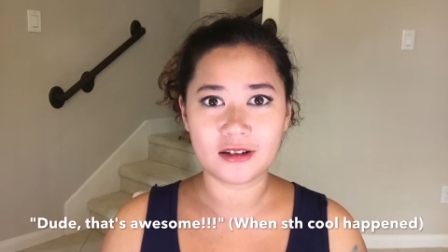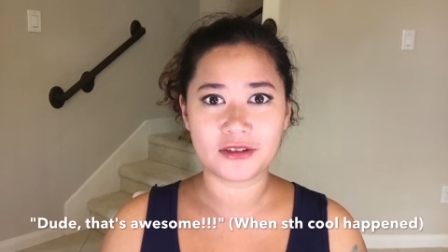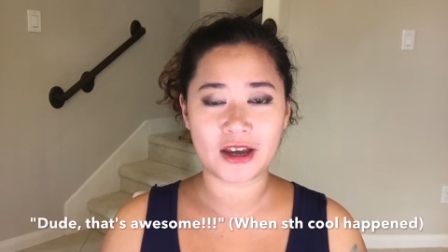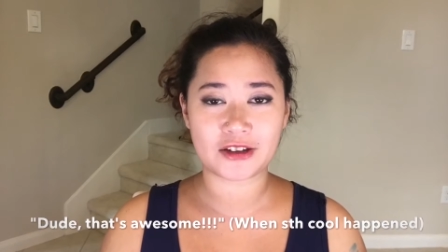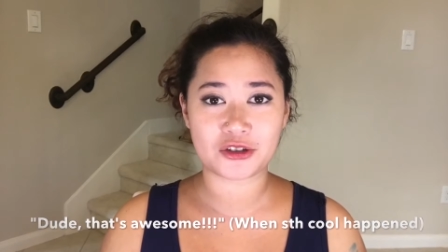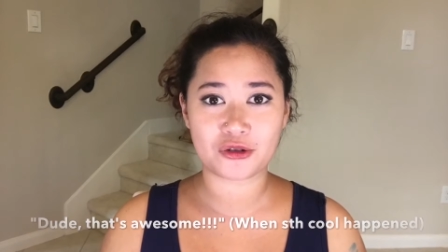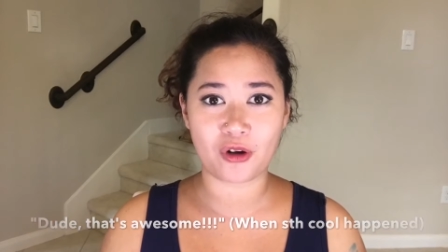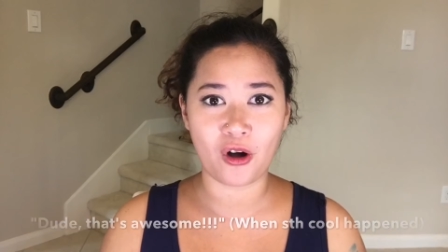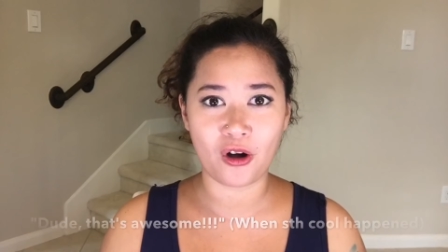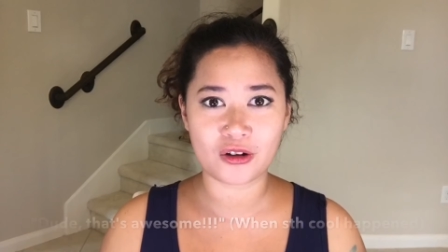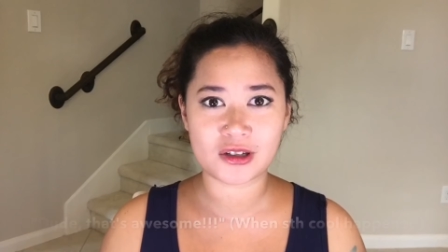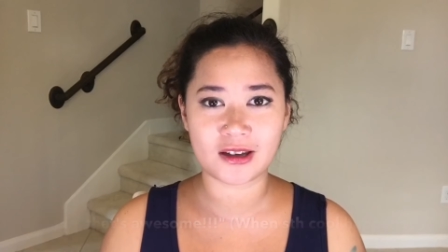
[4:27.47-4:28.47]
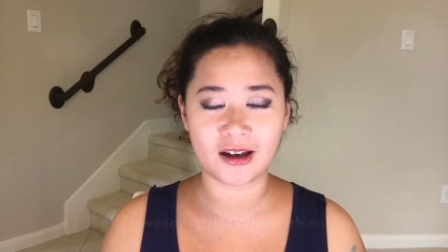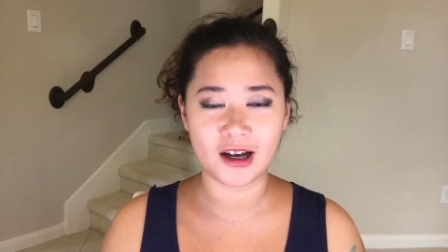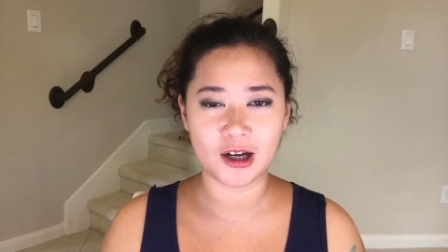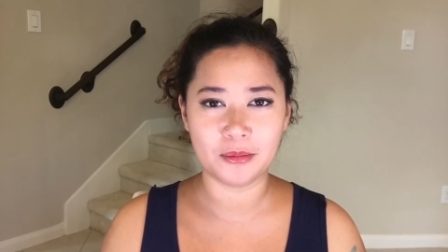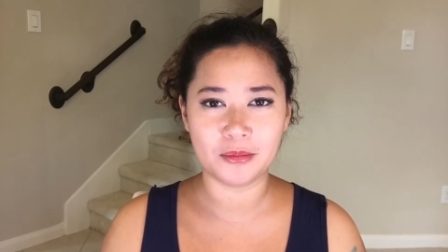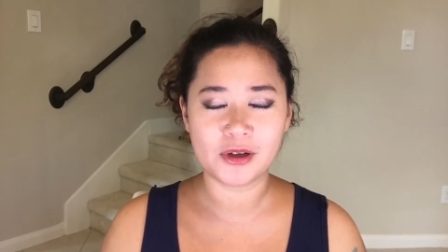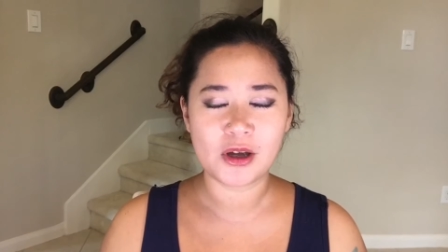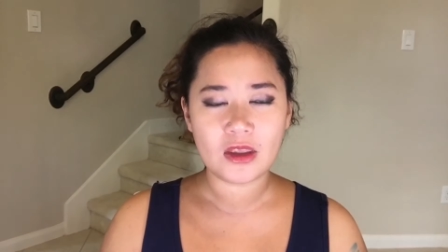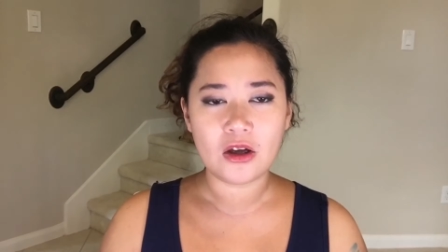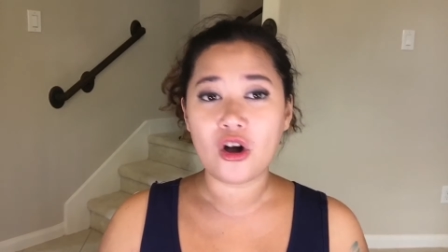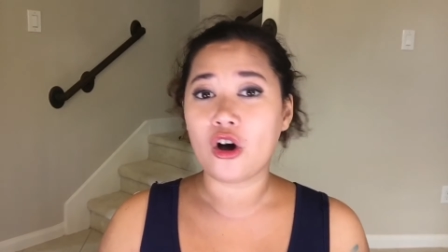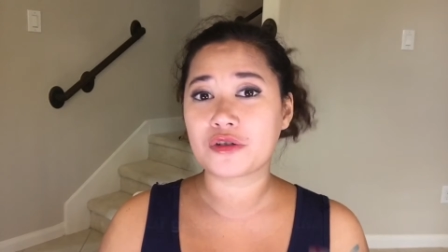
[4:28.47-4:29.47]
that's awesome.
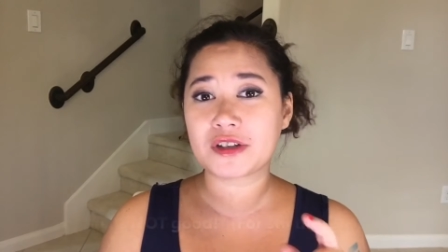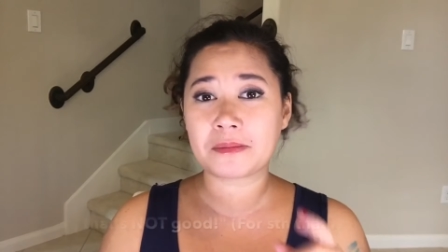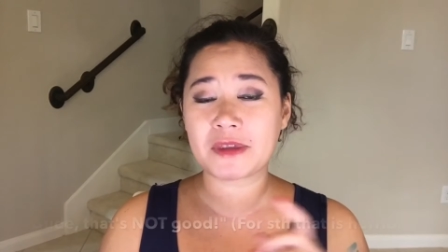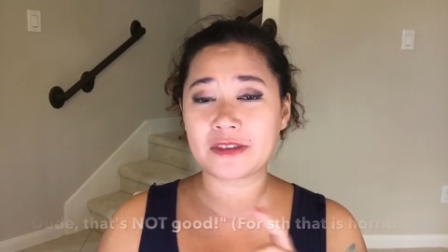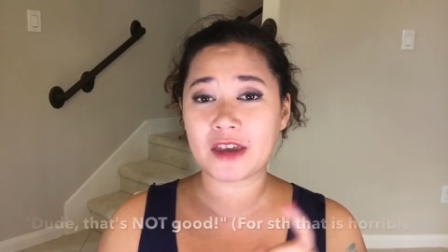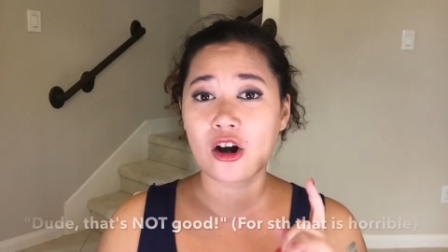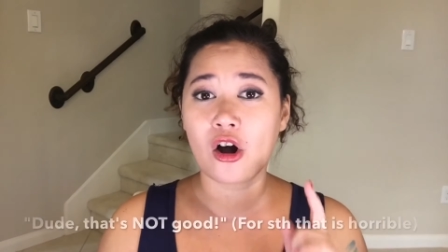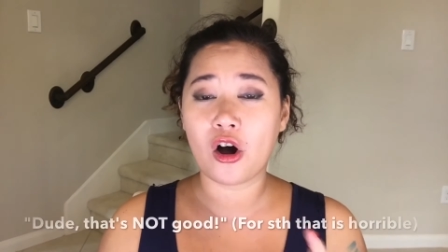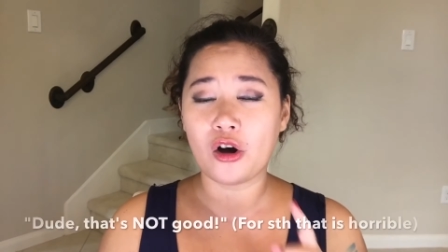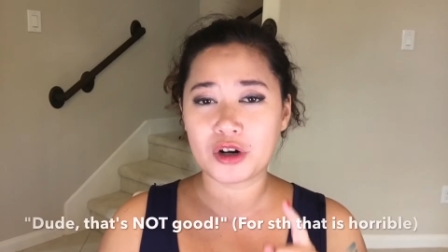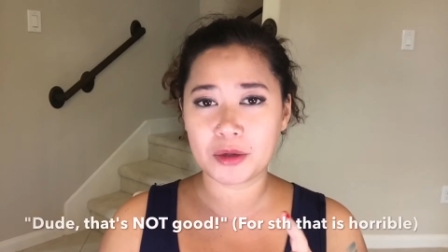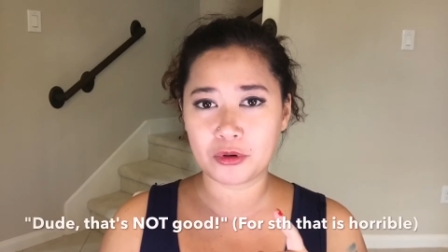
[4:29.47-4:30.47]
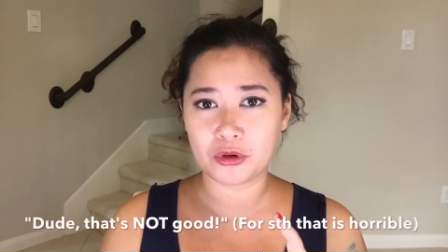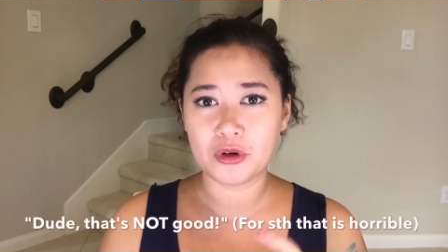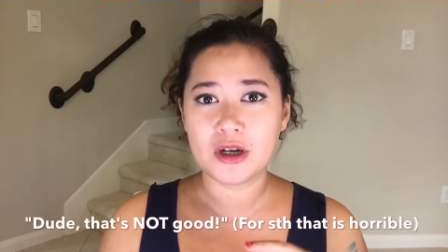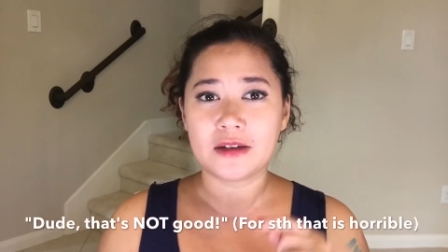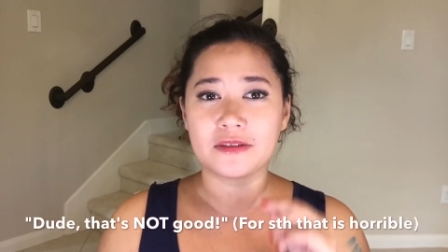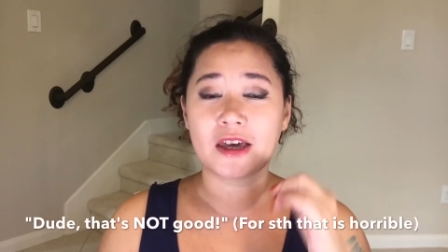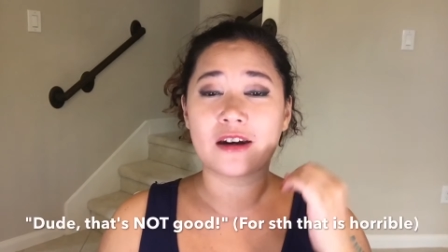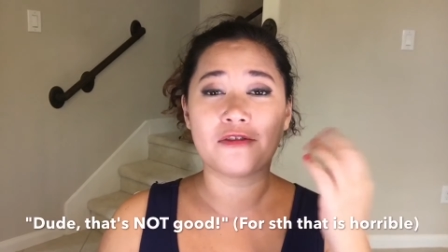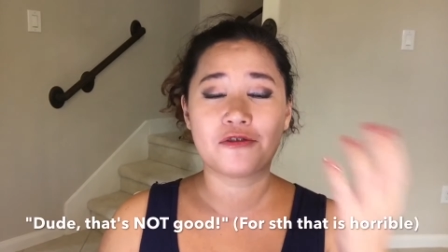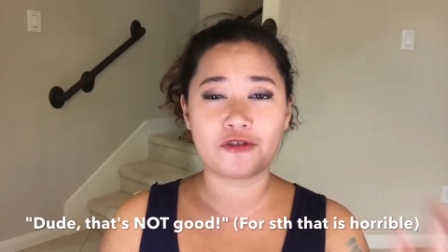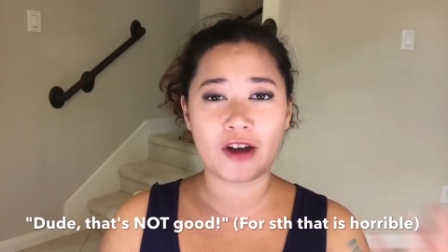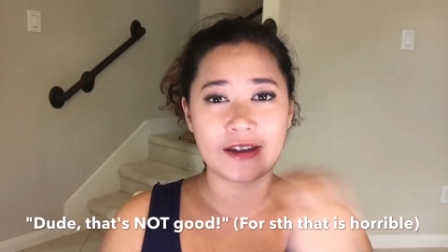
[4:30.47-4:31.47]
Or something that horrible that a
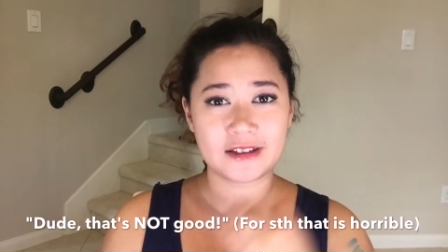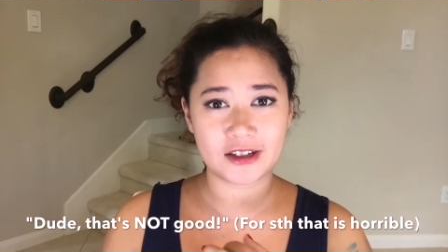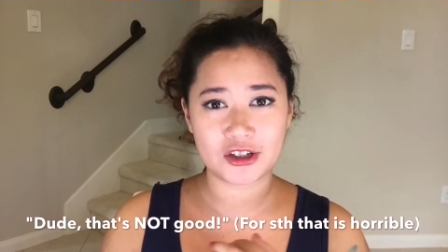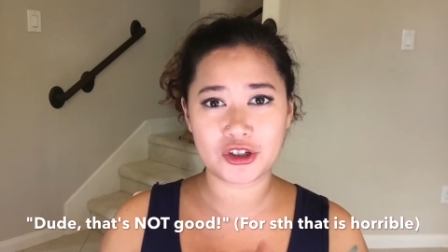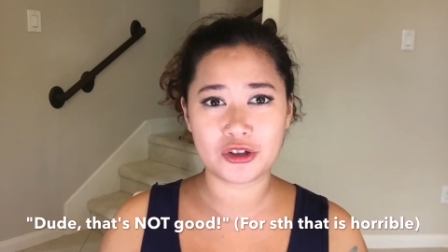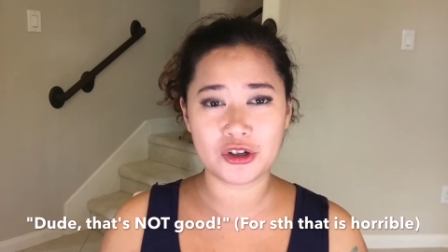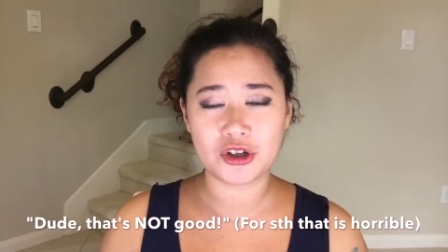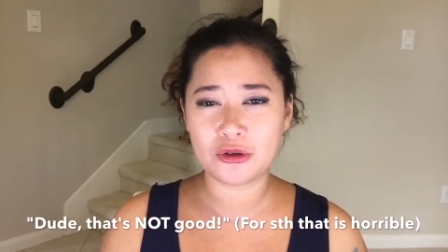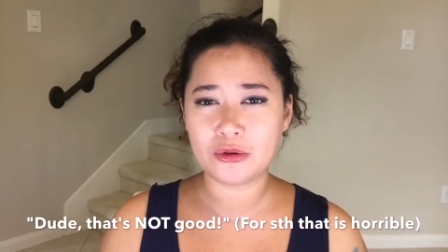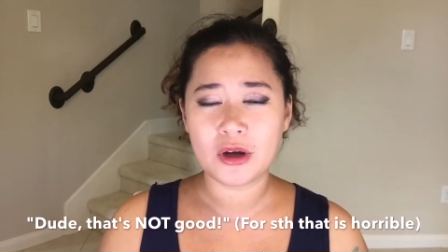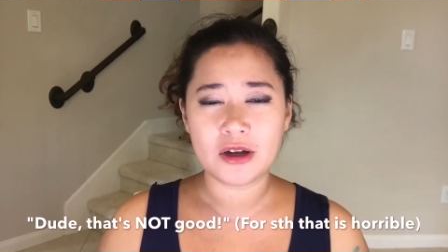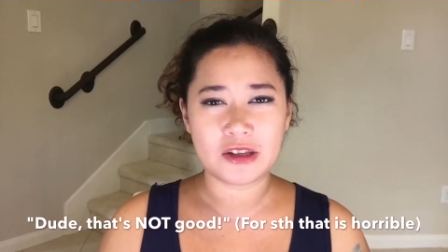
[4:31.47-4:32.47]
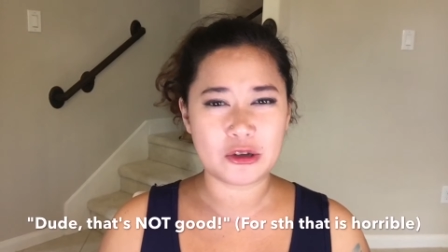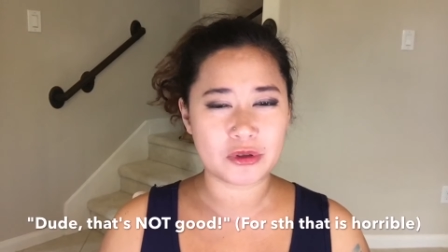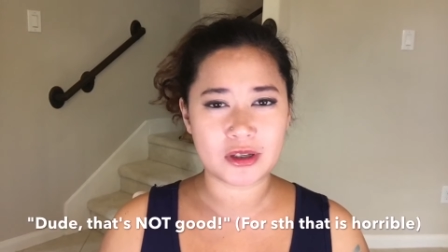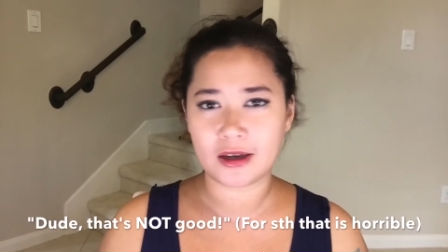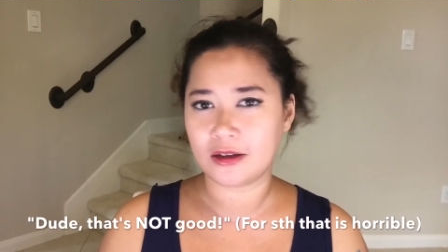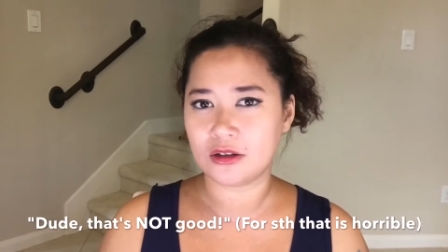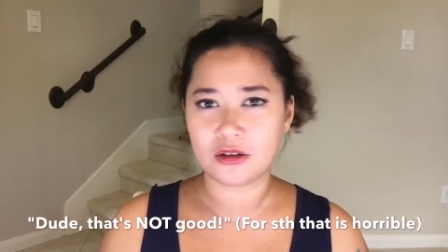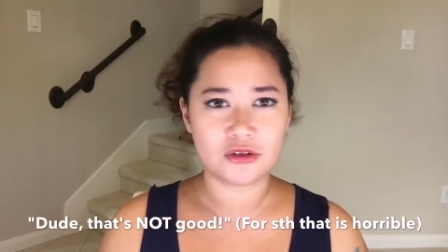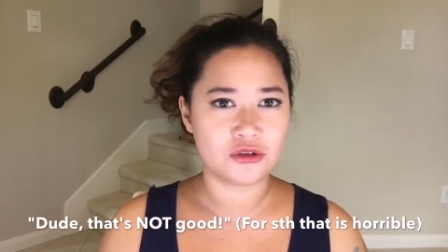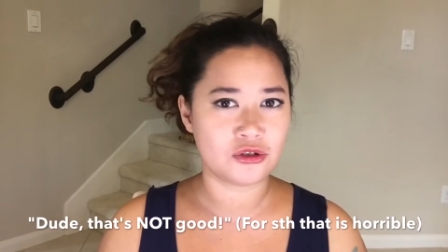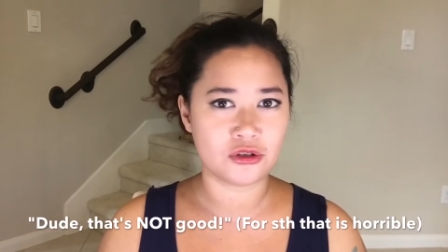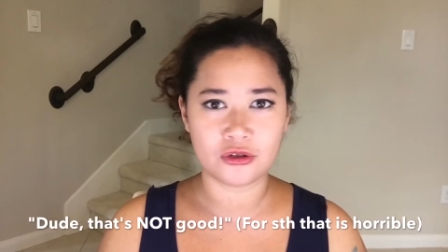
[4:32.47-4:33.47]
friend did it to you, you will say,
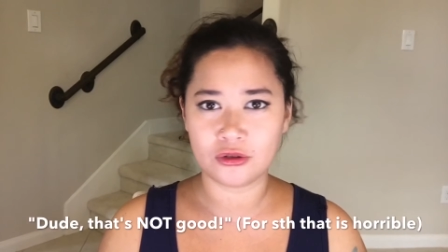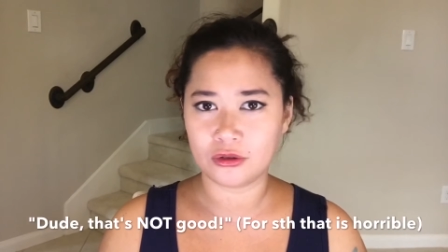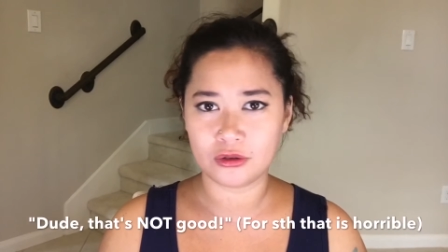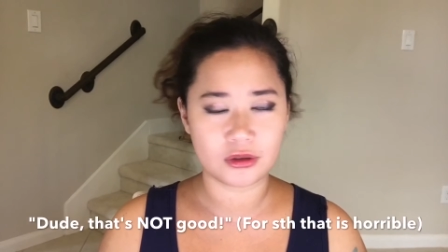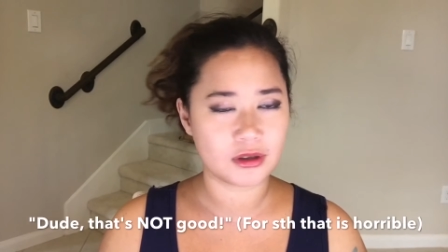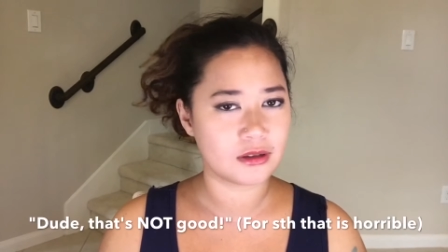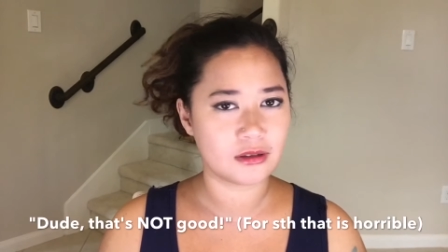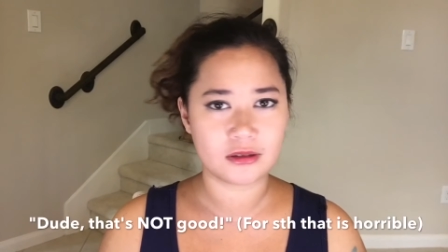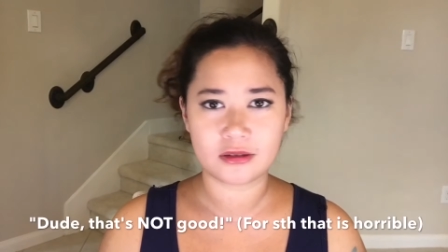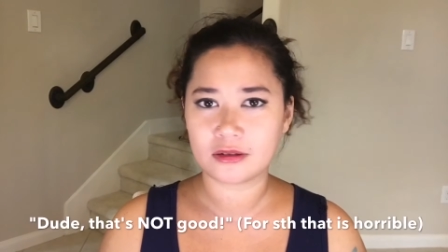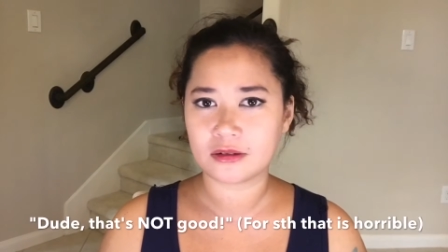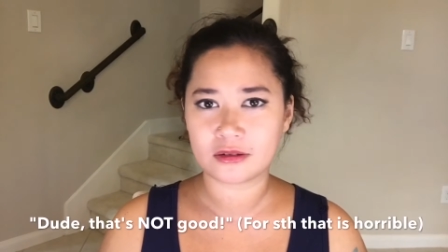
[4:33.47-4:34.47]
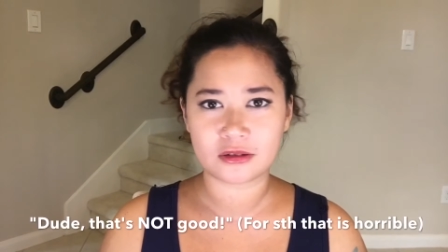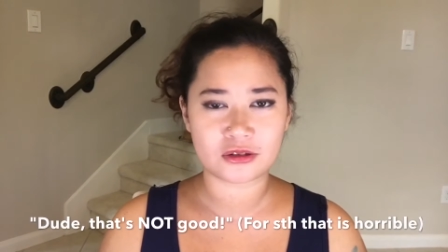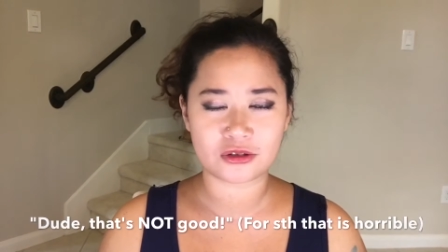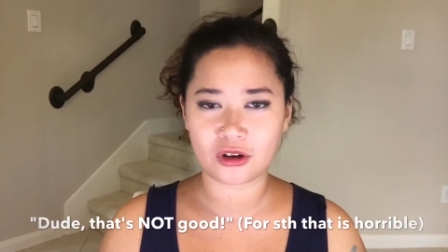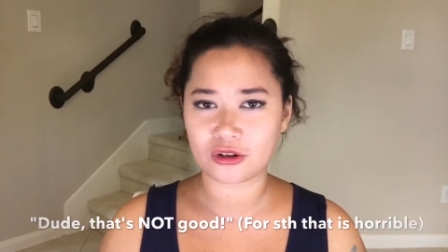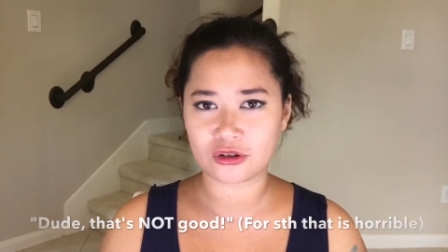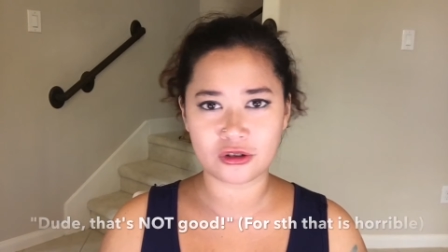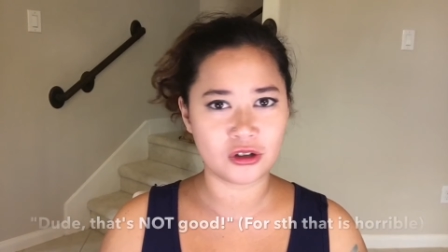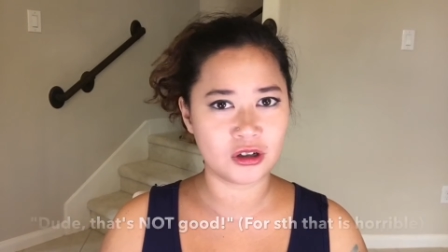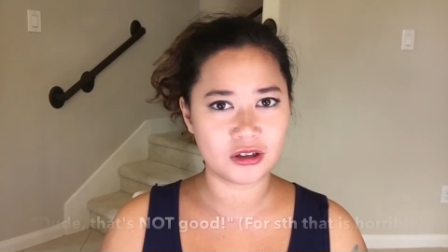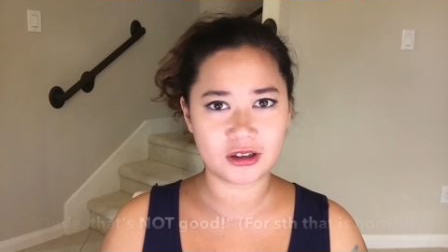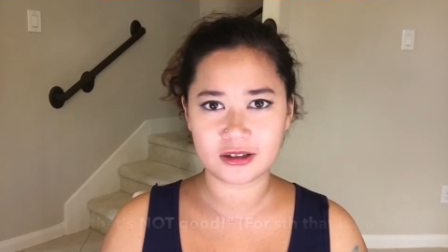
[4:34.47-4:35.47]
dude. That's not
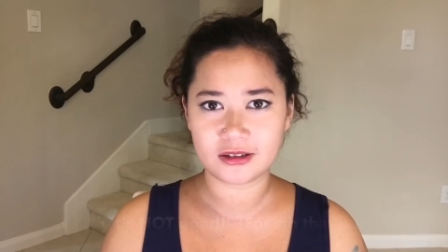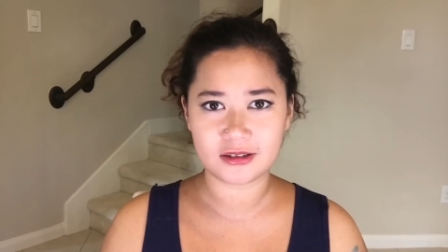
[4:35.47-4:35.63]
good.